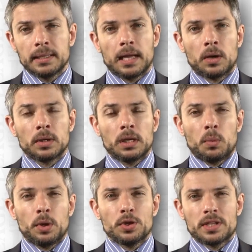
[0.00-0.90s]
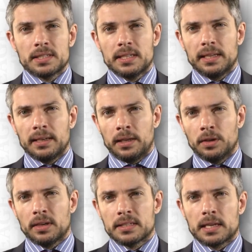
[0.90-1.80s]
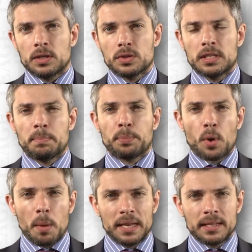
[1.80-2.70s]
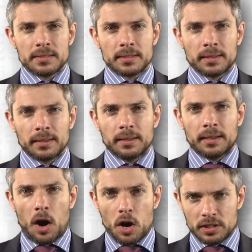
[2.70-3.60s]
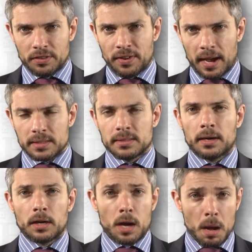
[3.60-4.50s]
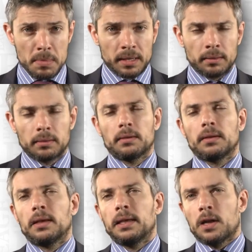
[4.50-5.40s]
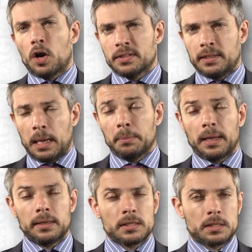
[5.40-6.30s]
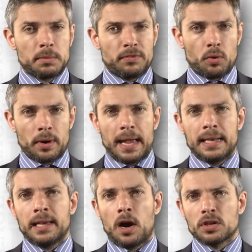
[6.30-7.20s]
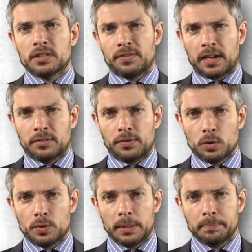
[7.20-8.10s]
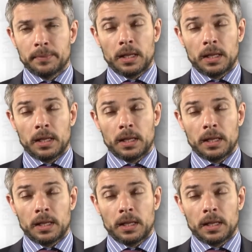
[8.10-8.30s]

Now, what you can see in here is that you see prominent artifacts that are common in RTM, and this is before any artifact filtering.